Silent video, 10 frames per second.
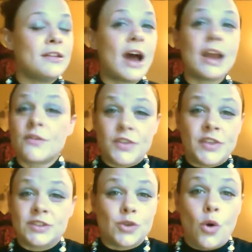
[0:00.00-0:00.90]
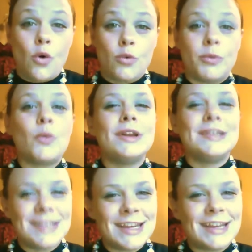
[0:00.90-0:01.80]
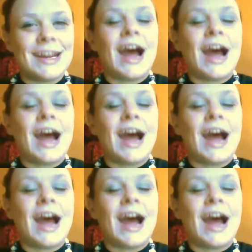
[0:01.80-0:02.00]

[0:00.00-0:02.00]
Not everything sold, but what did,